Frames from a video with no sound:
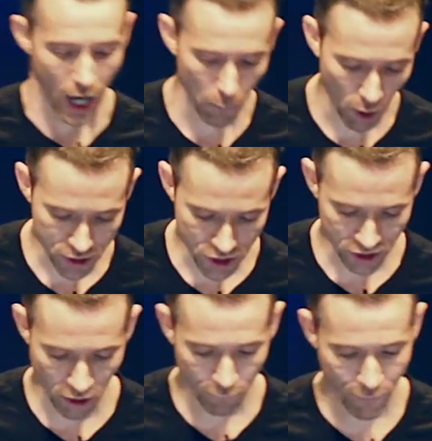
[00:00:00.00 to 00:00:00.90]
I want
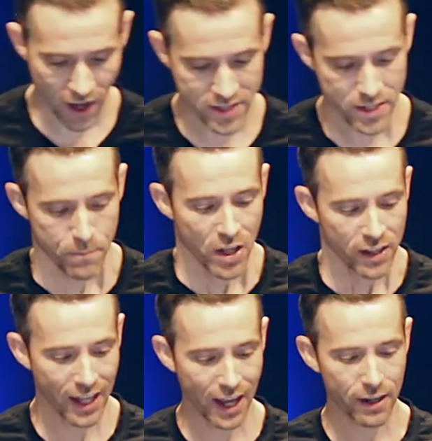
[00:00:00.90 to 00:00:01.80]
you to know, friends,
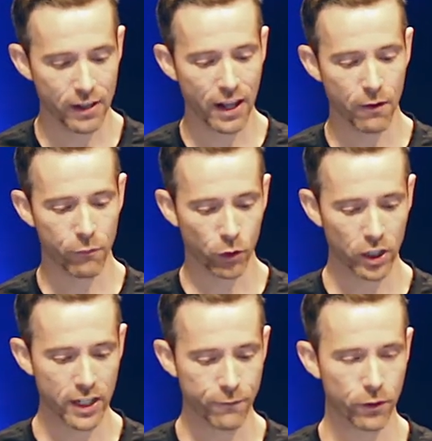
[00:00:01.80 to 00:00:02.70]
that if
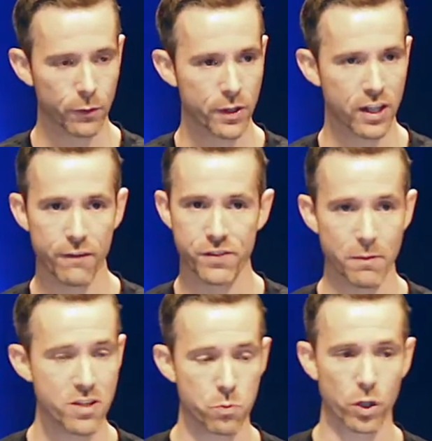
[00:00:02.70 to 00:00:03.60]
we're lead with love,
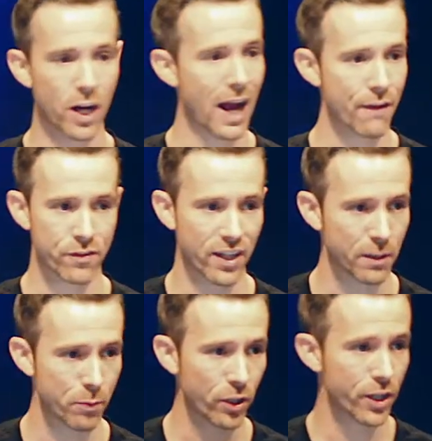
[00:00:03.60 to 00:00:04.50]
sometimes we're going to have to
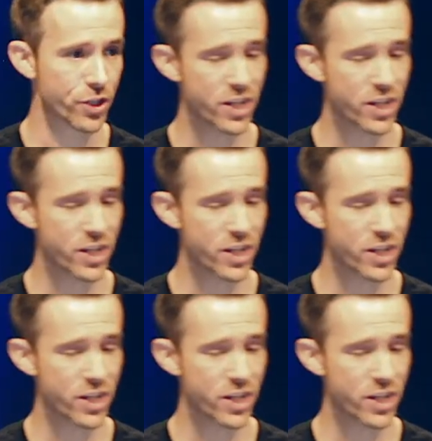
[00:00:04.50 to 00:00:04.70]
take a bullet.